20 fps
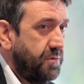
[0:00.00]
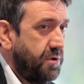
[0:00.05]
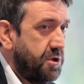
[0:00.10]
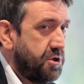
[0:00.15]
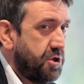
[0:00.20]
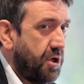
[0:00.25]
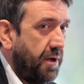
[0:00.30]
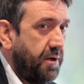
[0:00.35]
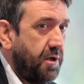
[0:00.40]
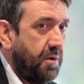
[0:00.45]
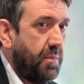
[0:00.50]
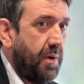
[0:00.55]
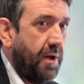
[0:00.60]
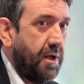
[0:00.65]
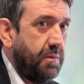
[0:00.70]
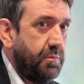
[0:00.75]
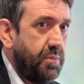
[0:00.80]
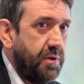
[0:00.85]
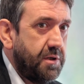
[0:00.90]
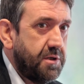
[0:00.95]
designer
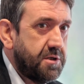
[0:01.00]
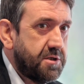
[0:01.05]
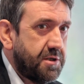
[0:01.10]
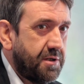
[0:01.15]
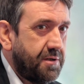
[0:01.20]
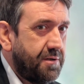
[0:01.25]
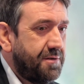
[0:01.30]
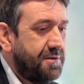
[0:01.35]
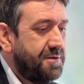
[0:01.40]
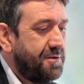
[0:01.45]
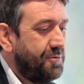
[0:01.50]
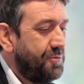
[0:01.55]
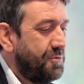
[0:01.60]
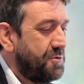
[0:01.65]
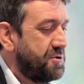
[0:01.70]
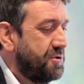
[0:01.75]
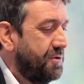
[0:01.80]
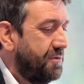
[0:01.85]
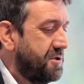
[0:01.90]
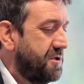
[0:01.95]
babies and all
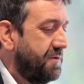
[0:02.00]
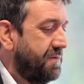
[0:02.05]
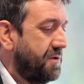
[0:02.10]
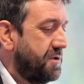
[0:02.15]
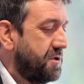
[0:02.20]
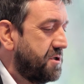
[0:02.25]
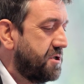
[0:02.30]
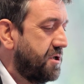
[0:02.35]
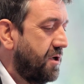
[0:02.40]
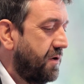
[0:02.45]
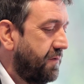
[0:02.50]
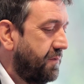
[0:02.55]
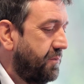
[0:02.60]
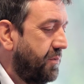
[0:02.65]
sorts of other stuff.